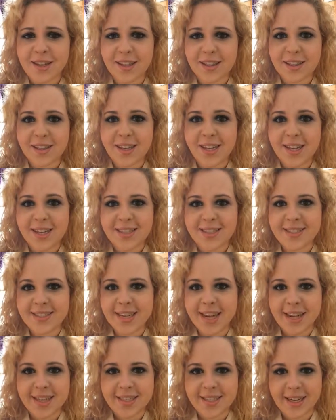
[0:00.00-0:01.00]
At least
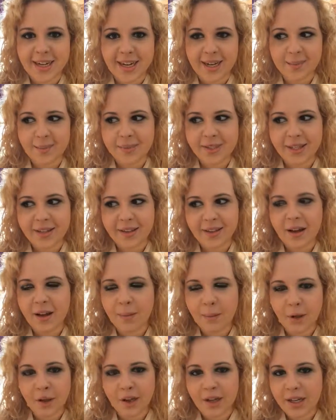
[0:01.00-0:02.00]
10 times. Like,
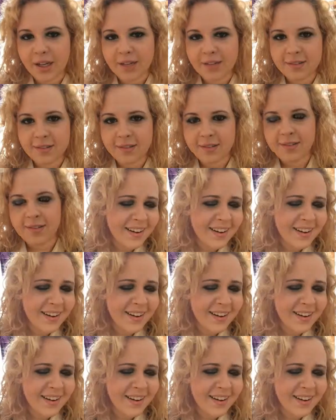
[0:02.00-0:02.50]
come on.